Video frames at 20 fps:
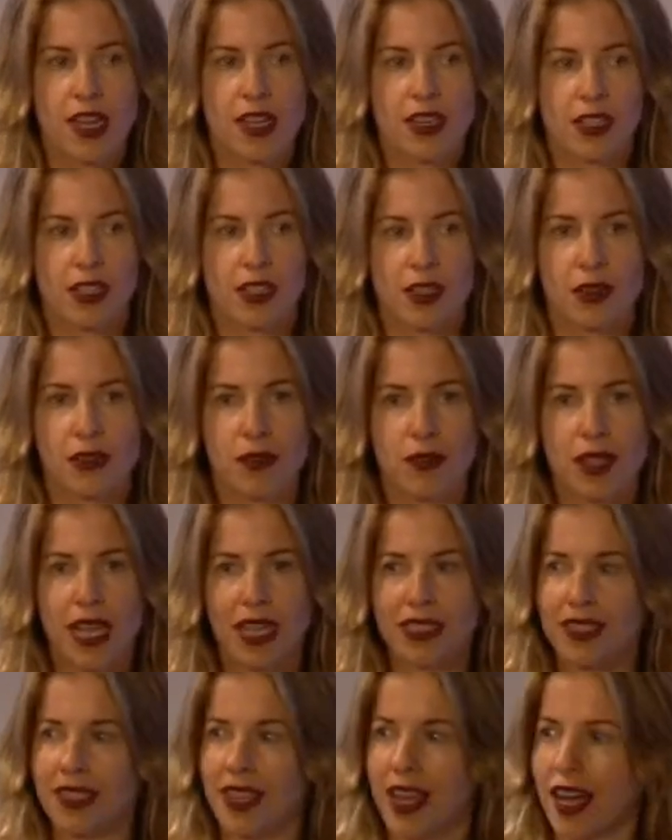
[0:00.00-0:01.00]
So
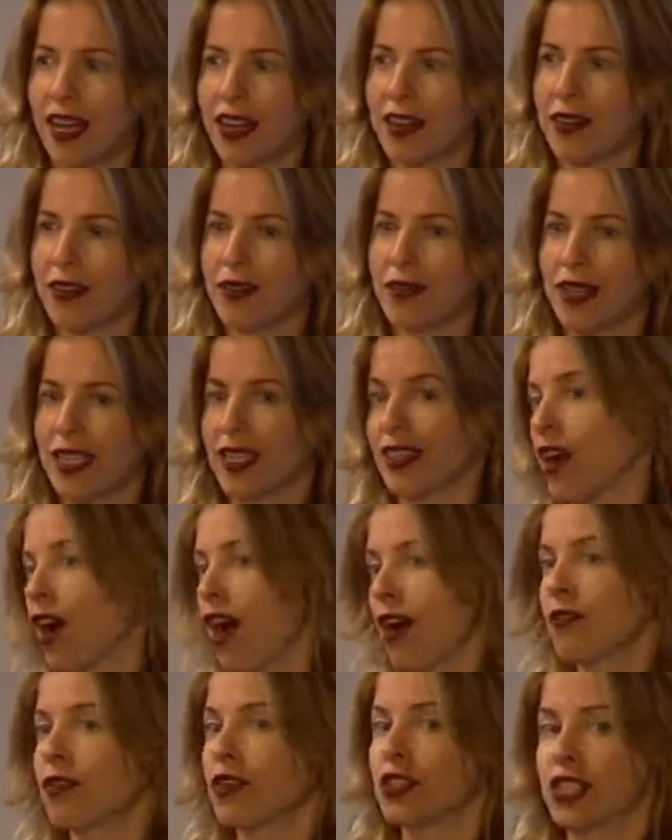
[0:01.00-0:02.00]
that's kind of, in
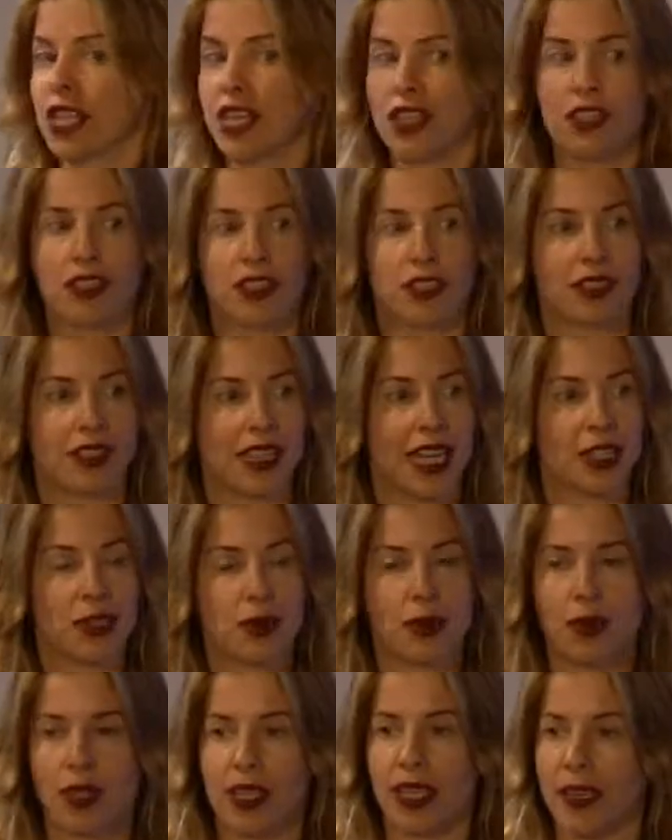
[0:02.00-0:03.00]
conversations, that's
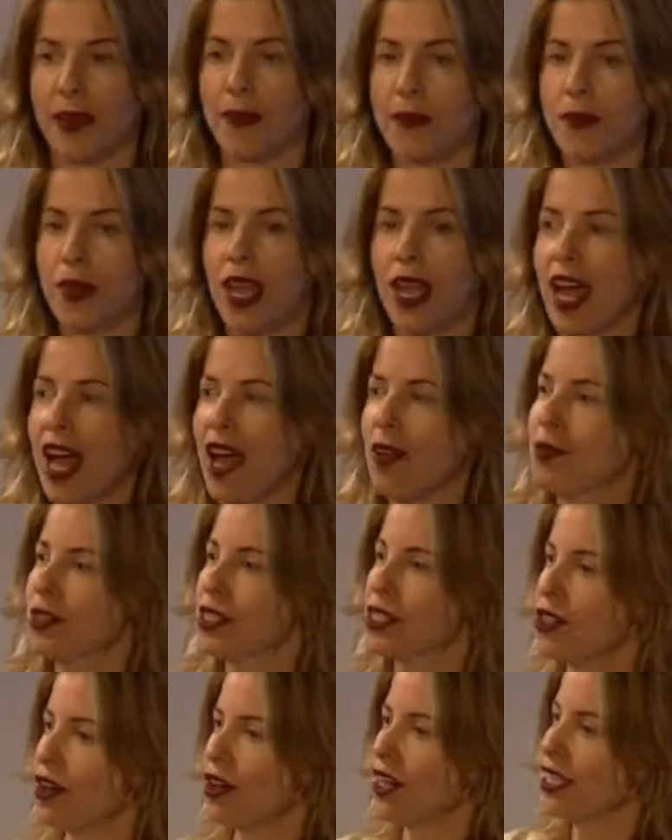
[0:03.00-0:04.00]
really, I've been
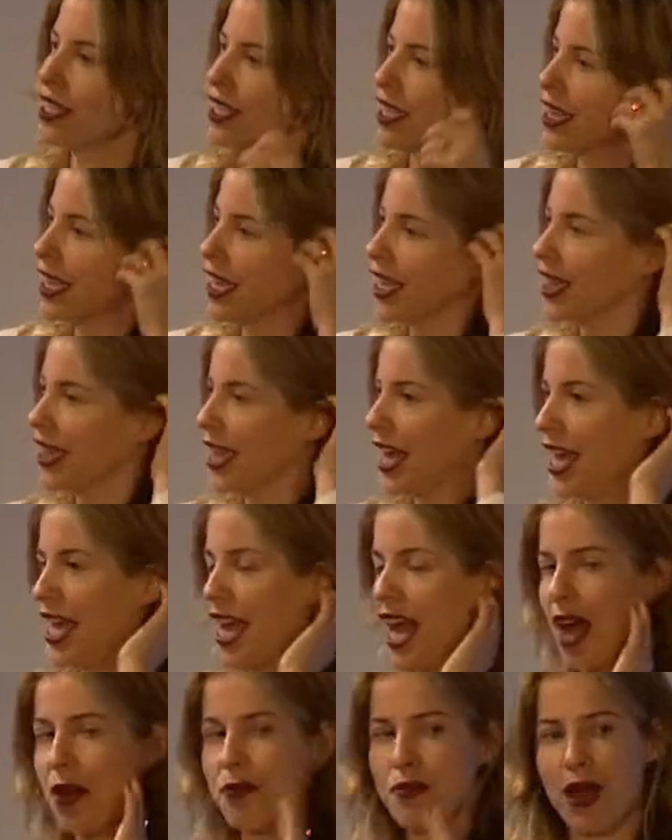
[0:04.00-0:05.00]
starting to think
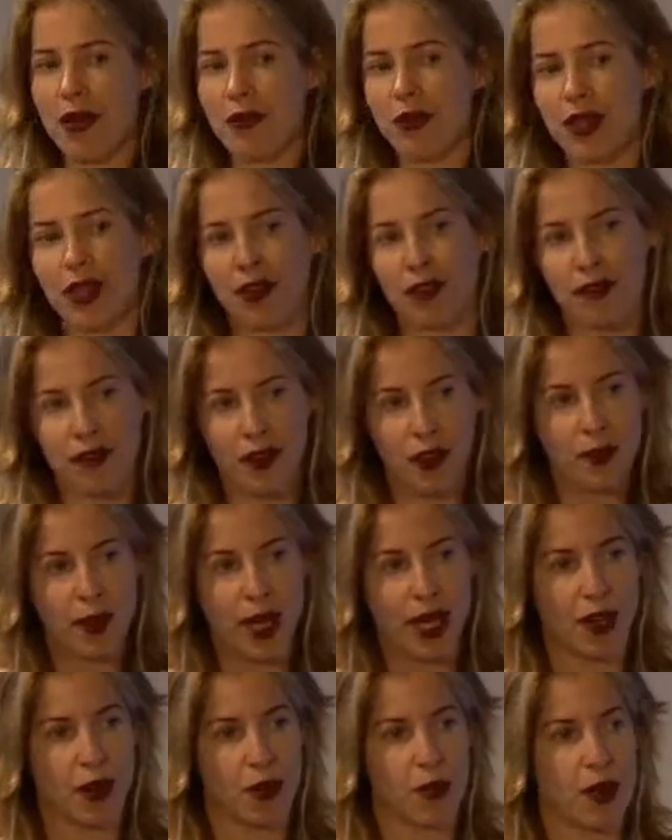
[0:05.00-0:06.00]
that I'm not really a
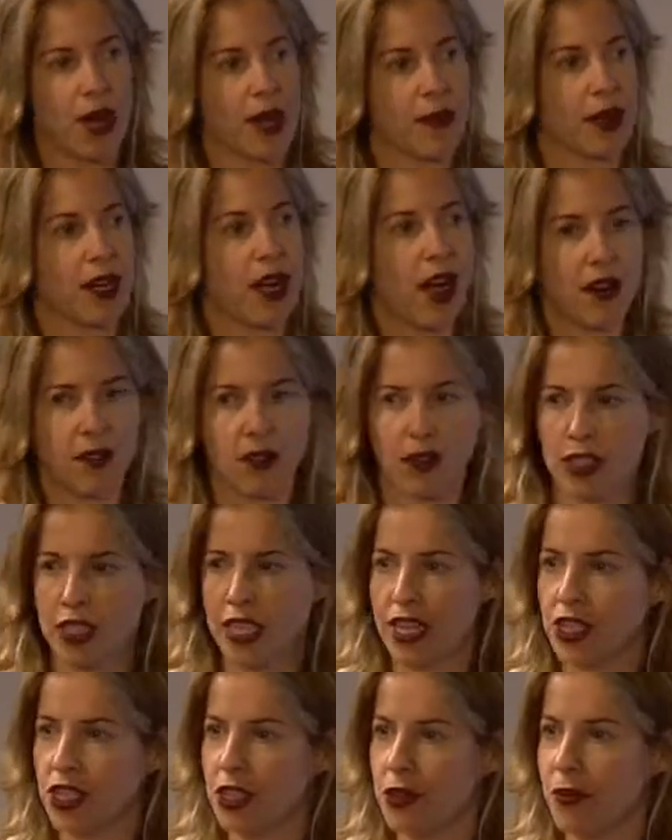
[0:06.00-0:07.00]
filmmaker, but I'm a
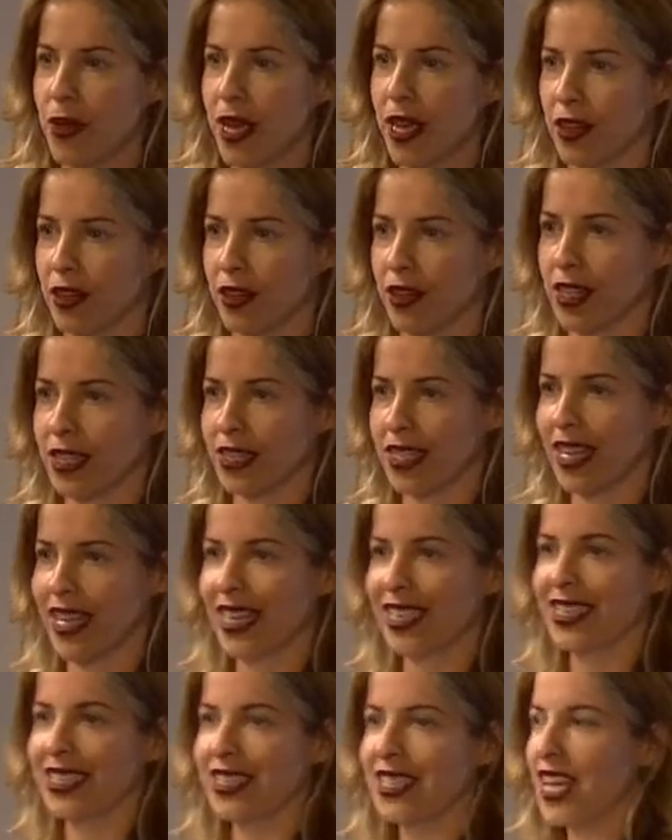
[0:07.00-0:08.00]
conversation maker, because I
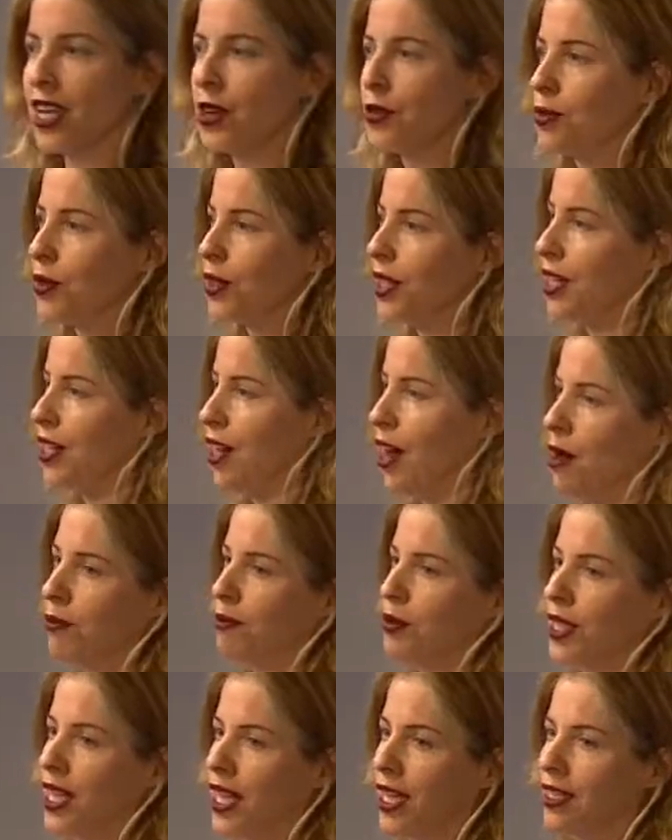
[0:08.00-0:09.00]
like to take really
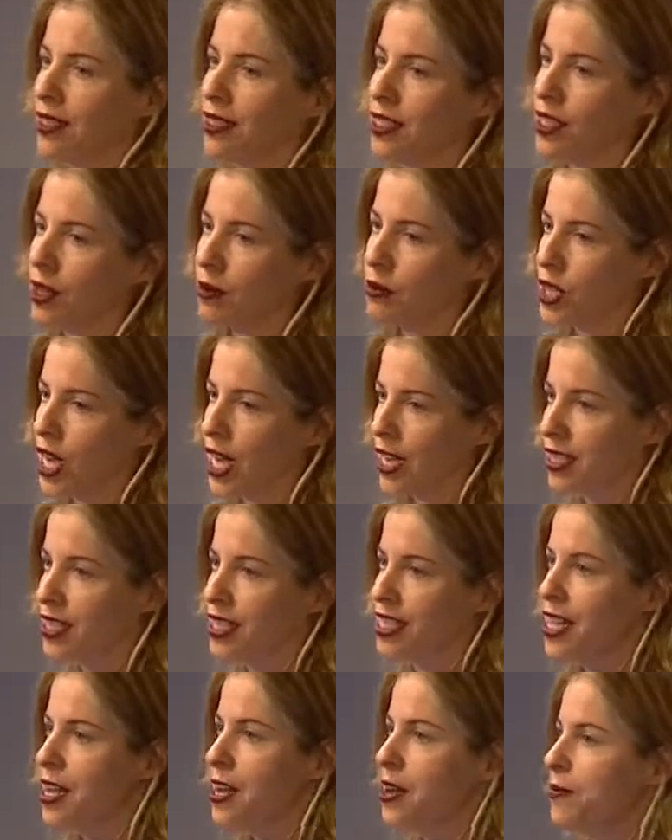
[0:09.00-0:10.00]
complicated
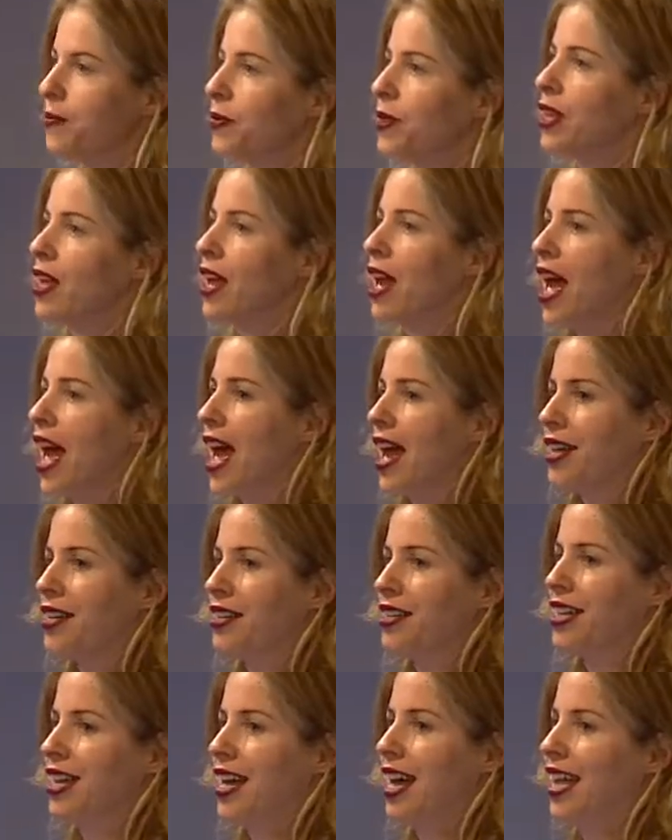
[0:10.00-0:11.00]
subjects,
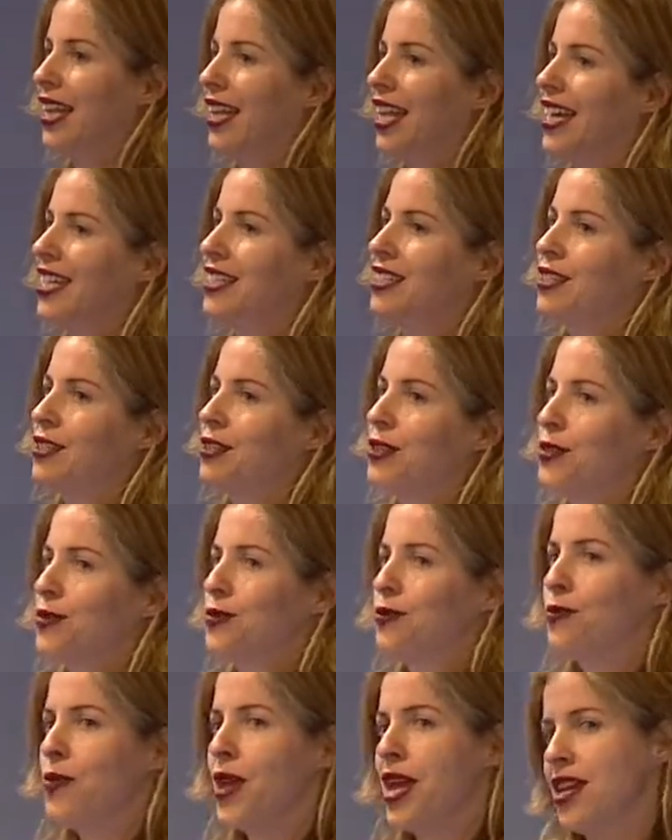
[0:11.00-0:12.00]
and I like to
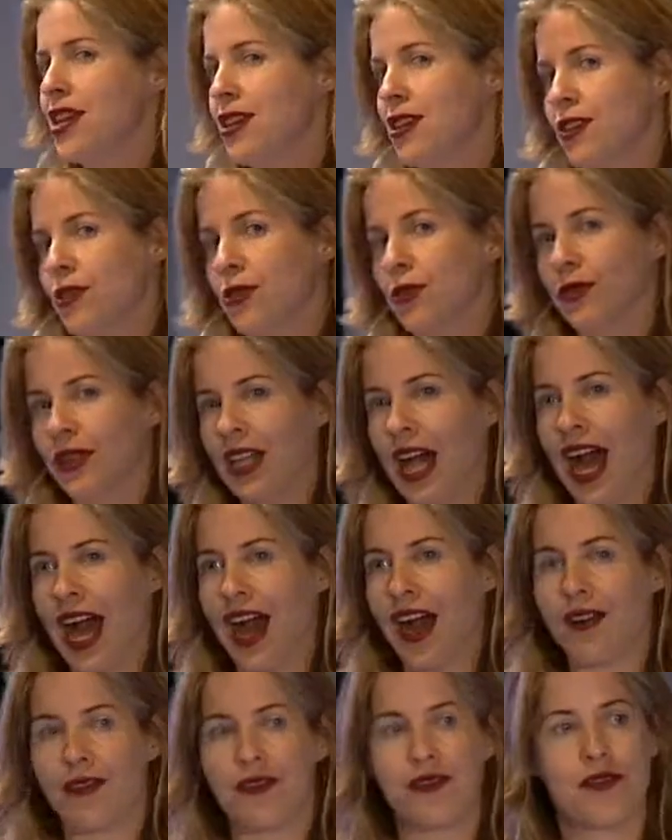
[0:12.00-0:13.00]
make you
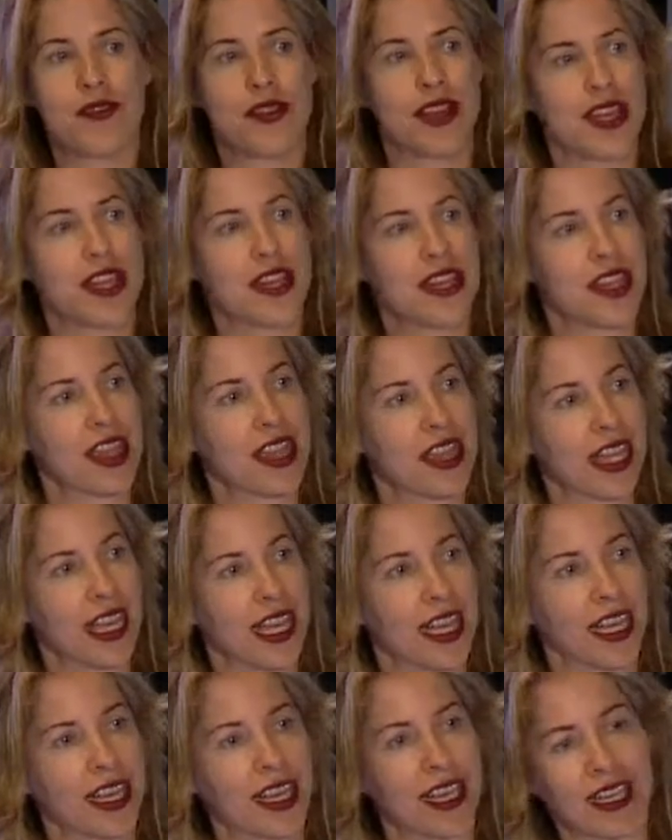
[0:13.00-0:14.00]
laugh and
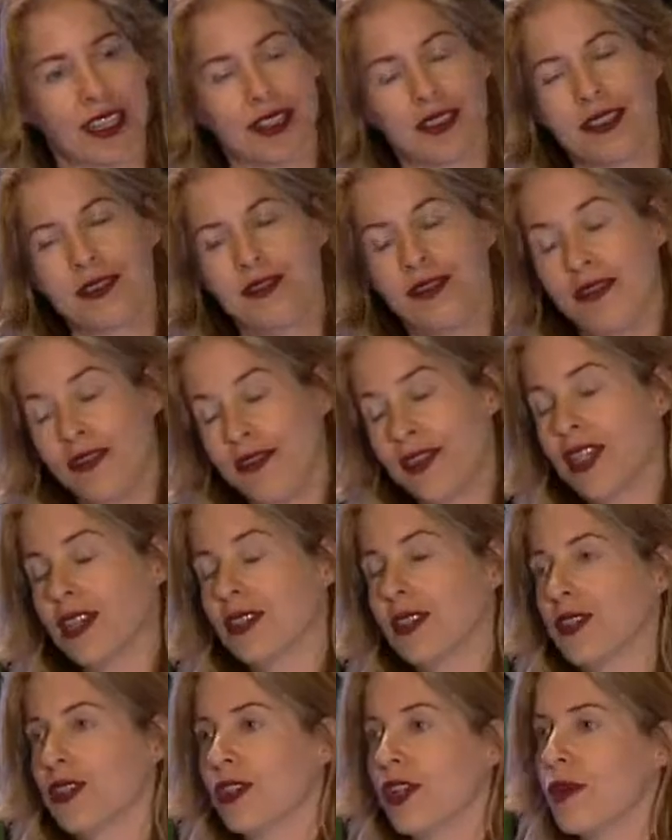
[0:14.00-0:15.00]
think and
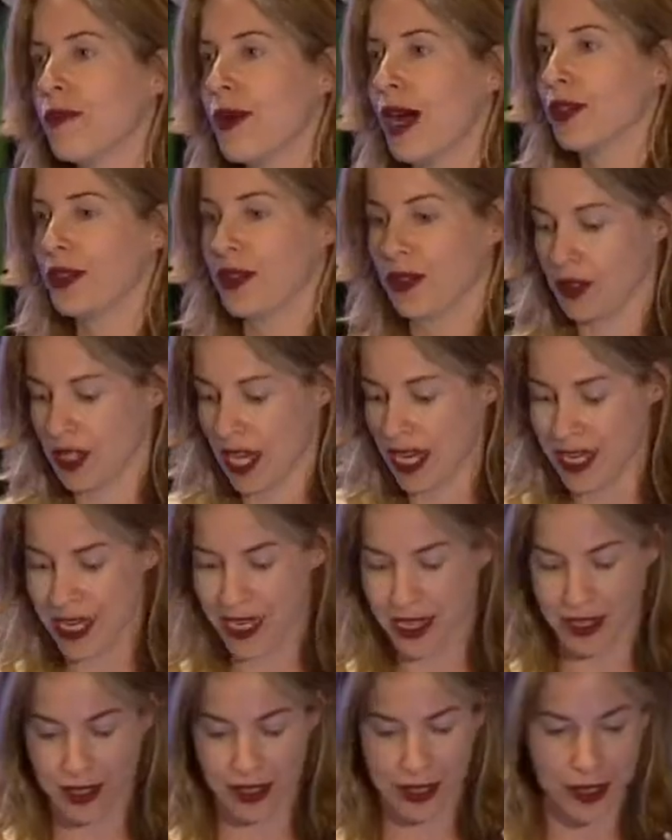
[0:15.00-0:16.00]
feel about those
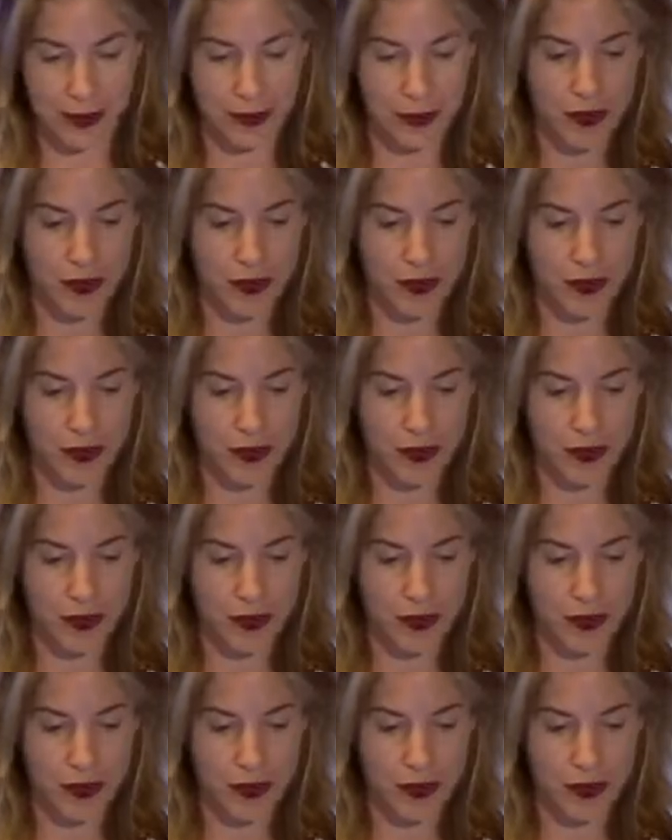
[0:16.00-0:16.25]
ideas.